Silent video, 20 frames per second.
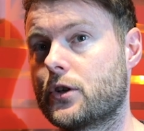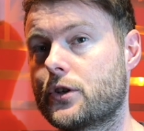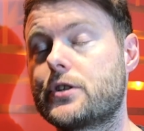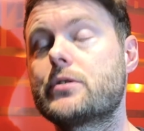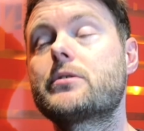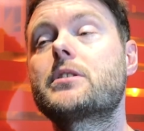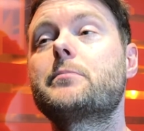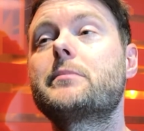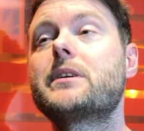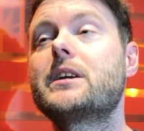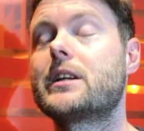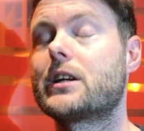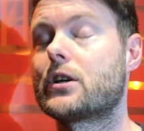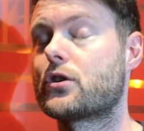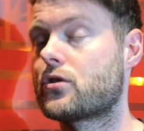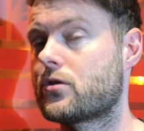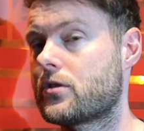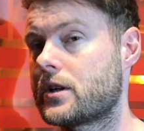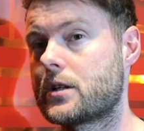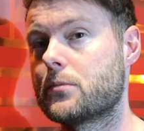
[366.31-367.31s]
You can be an
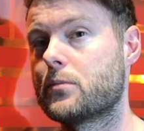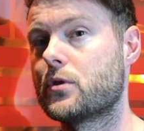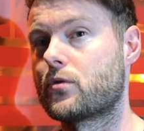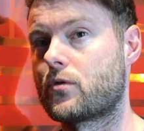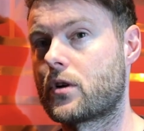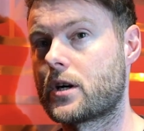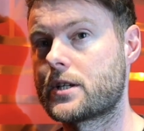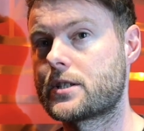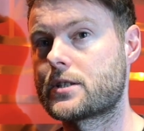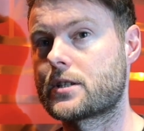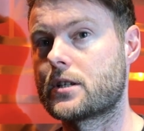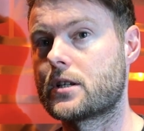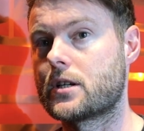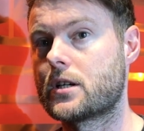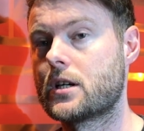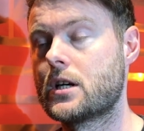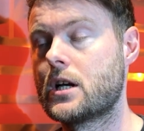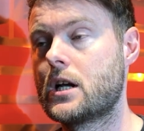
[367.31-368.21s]
incredible writer,